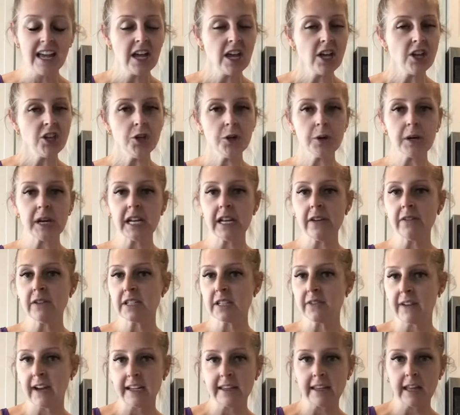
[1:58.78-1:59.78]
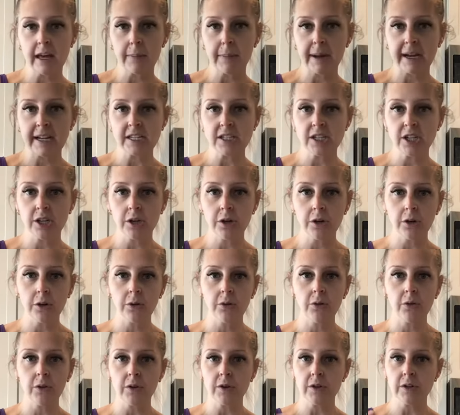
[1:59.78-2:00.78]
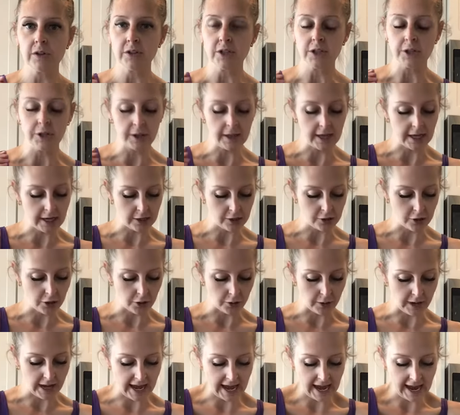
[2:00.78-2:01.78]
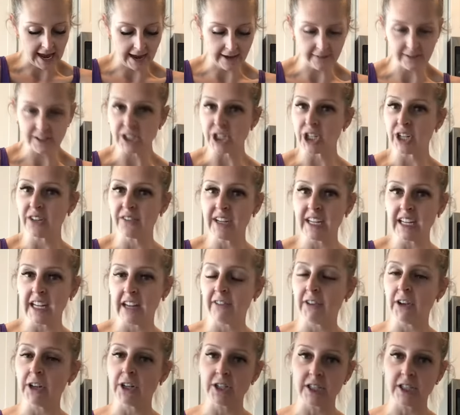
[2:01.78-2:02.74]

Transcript: You could even divide that by 2 so that you know a half serving if you're